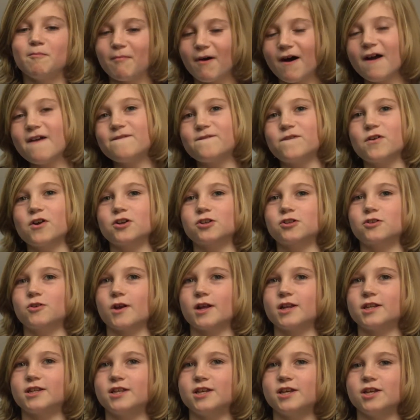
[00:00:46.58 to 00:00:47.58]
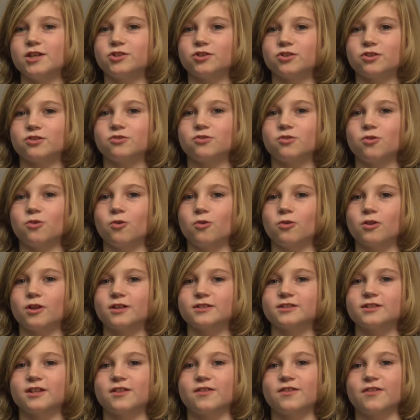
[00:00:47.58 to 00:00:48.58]
My first grade teacher
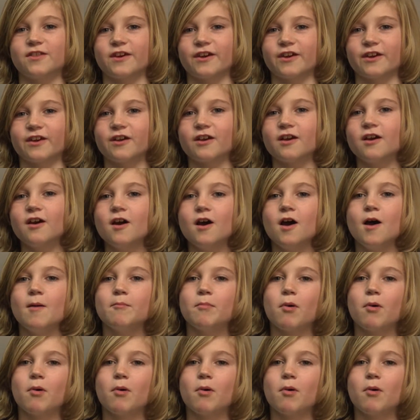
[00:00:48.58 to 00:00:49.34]
told us to think